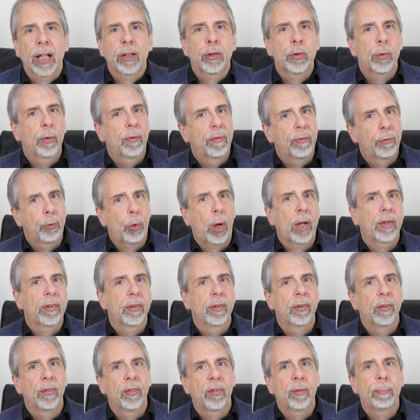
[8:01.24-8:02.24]
actual
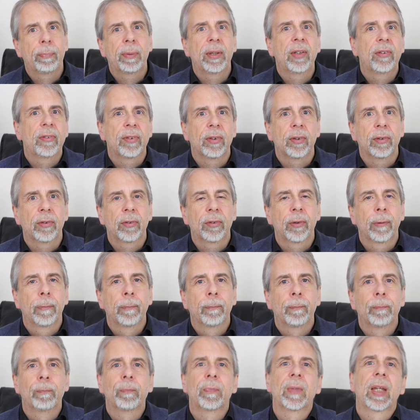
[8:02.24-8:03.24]
threatened species.
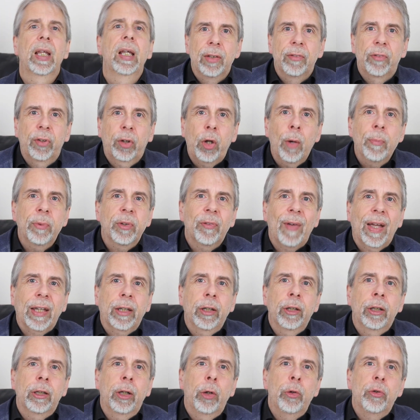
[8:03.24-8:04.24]
To come to
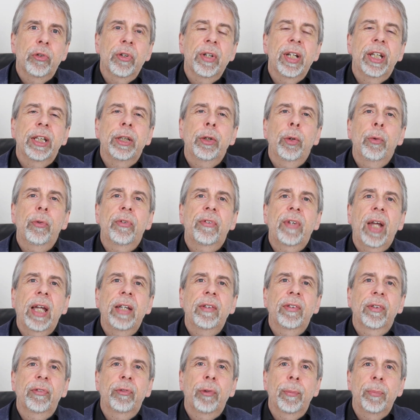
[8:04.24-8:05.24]
that conclusion, it used
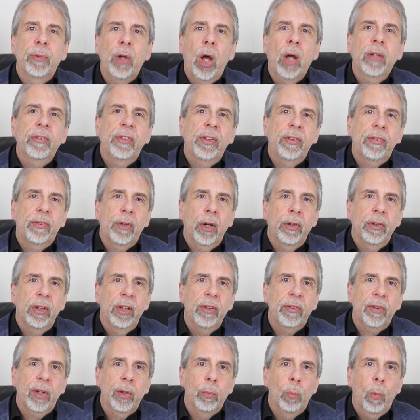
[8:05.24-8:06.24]
data from 90
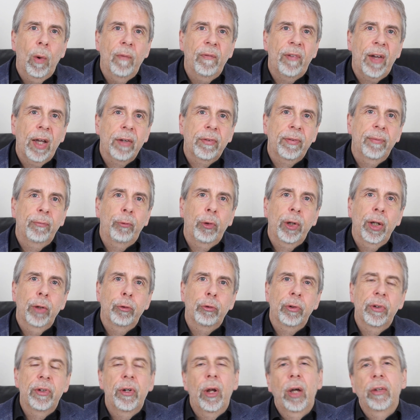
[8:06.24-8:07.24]
studies and
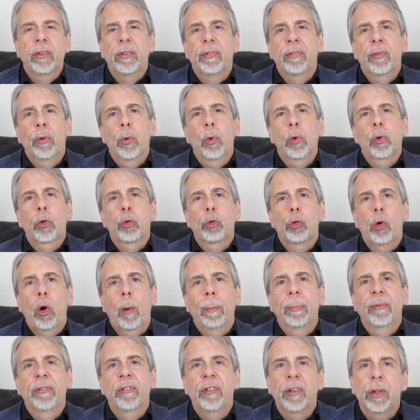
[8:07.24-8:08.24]
1,394
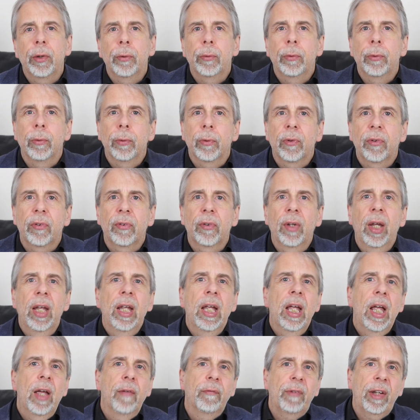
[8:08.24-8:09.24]
crop fields.
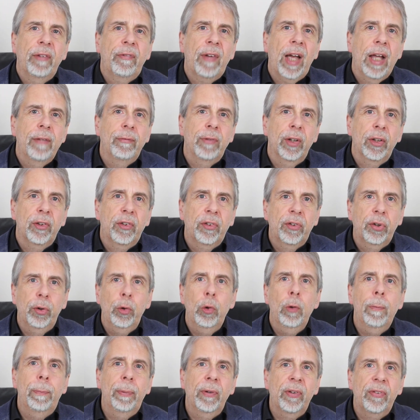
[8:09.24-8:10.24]
They found that
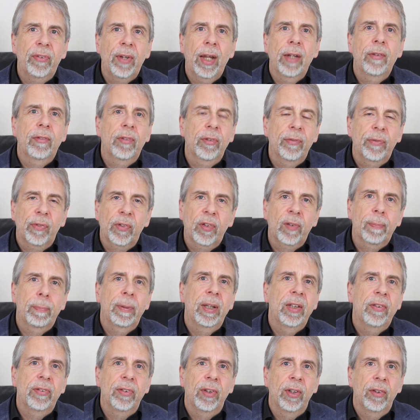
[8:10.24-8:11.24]
2% of the
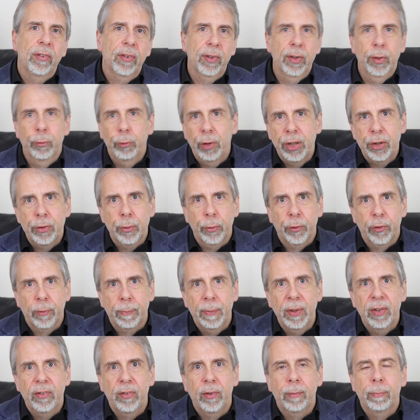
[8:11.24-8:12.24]
species in the regional
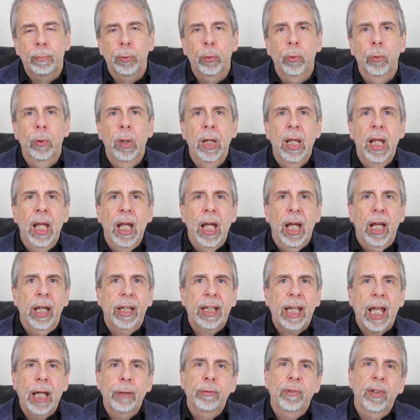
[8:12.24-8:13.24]
species pool
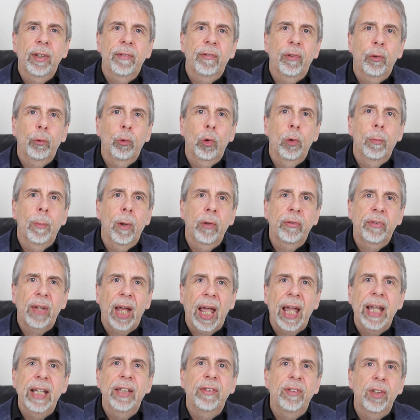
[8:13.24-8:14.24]
accounted for
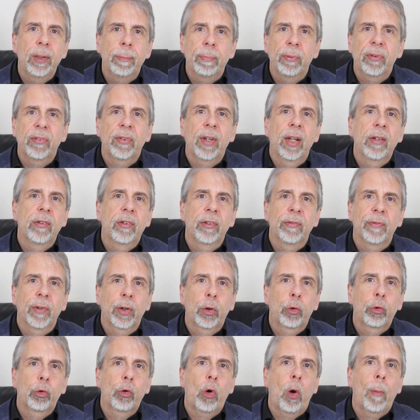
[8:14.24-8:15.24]
almost 80% of
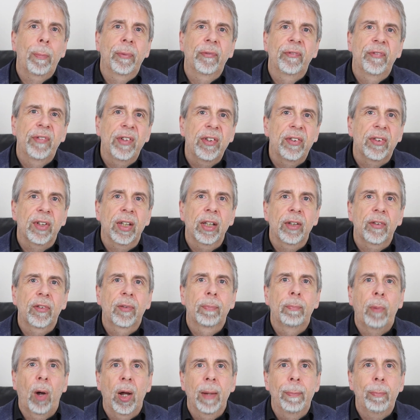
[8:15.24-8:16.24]
the crop
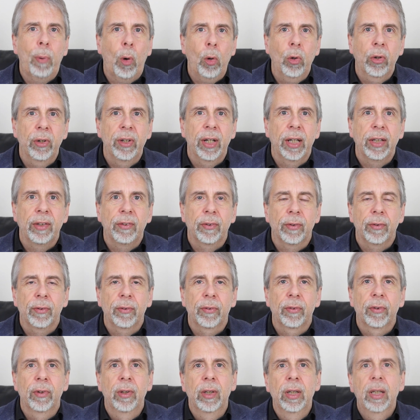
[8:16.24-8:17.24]
visits by
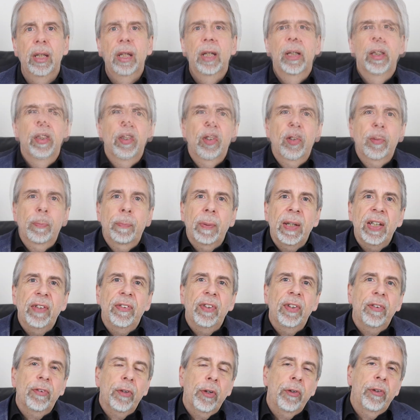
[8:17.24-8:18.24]
pollinators.
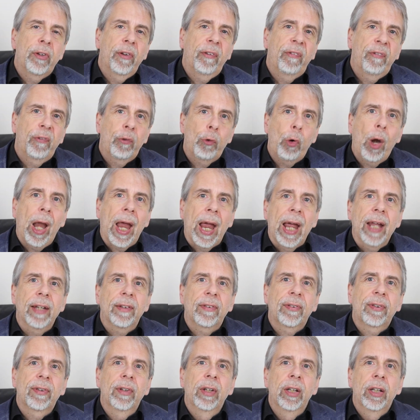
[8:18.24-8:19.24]
Species under
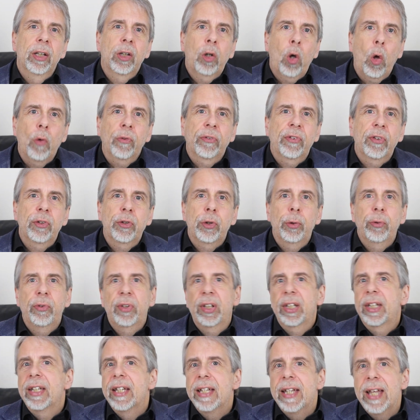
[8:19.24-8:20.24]
threat
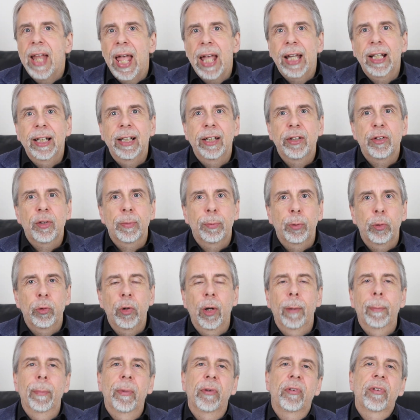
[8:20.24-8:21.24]
constituted negligible
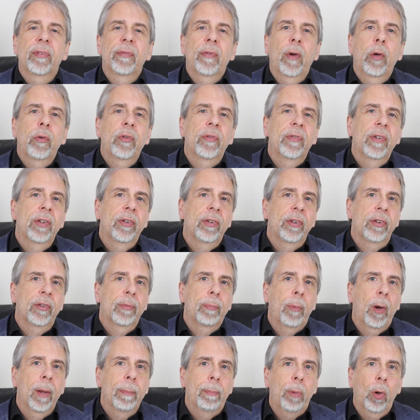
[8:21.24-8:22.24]
numbers of those
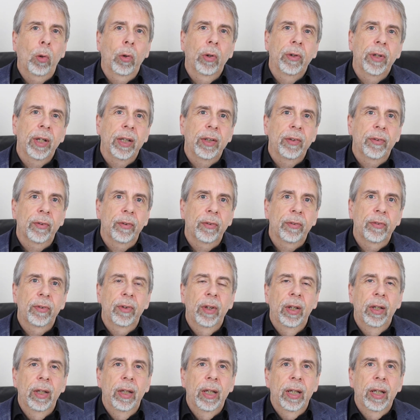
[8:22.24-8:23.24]
visits by pollinators.